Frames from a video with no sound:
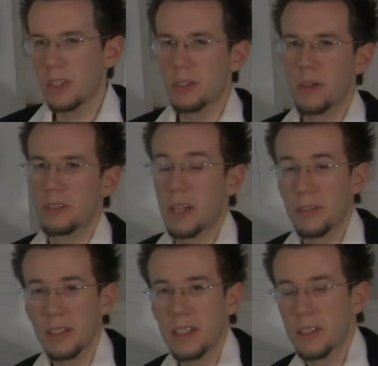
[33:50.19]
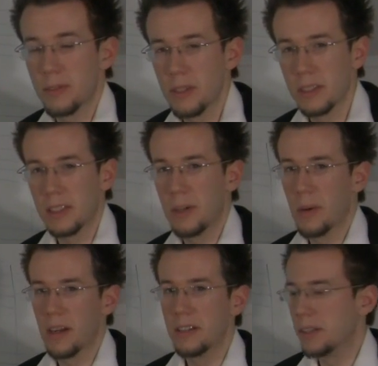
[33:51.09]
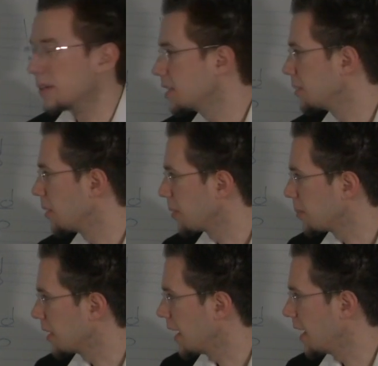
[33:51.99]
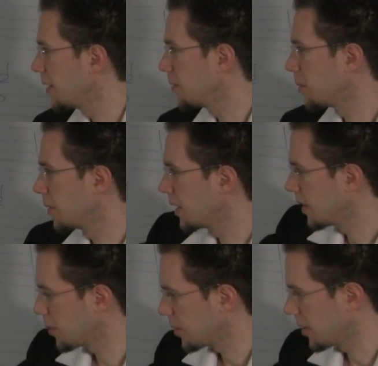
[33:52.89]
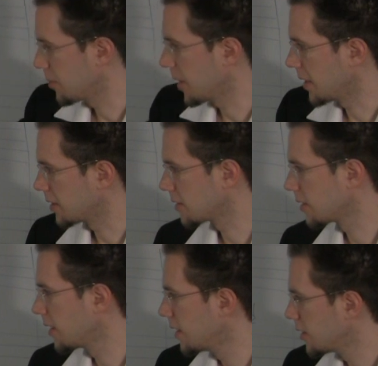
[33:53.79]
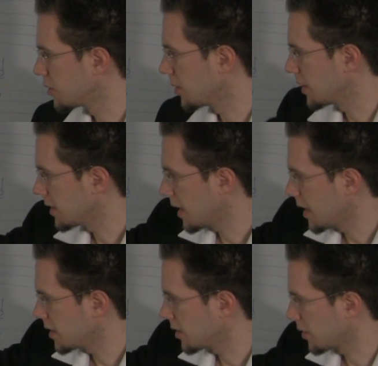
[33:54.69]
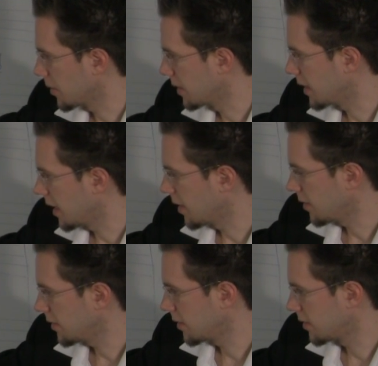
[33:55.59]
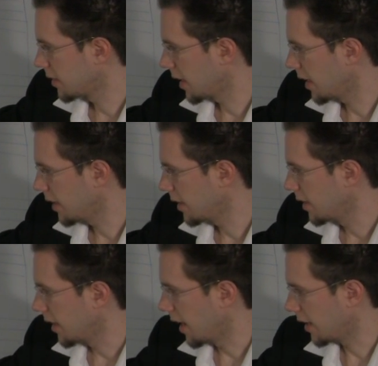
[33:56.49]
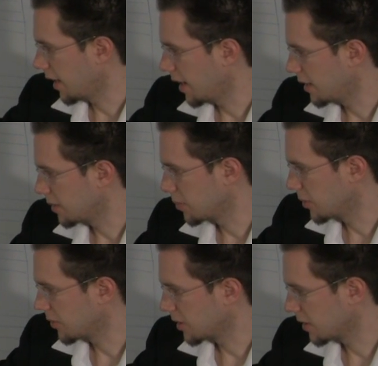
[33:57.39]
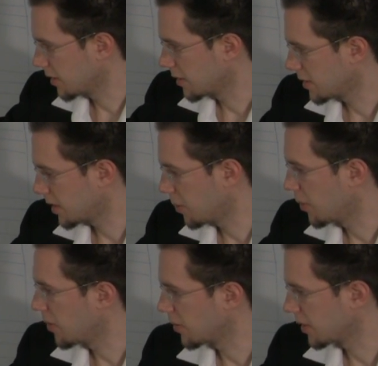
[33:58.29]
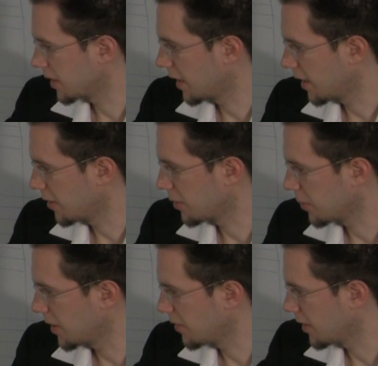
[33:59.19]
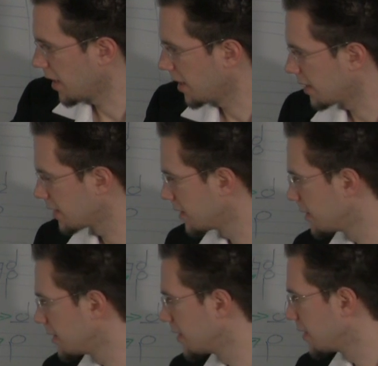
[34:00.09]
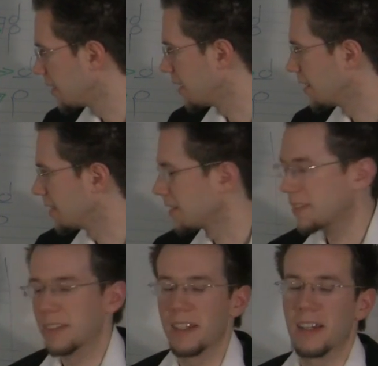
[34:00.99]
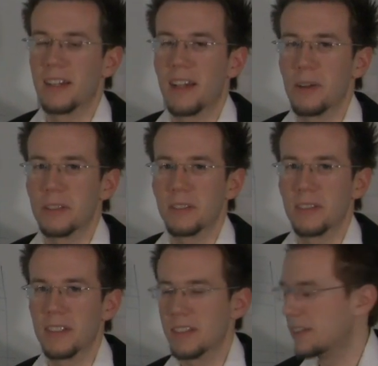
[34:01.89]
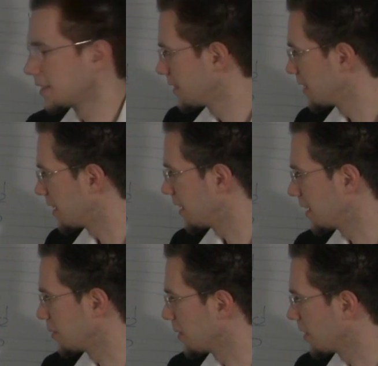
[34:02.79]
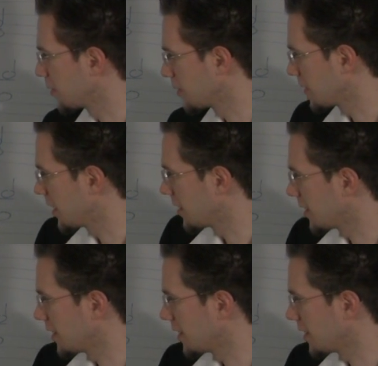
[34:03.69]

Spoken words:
So generally the first thing you want to do is you want to plan where you're going to put your bass. So in this case it's going down, okay? I kind of had to move the stem over to get out of the way of that. And yeah, I wasn't really thinking when I wrote that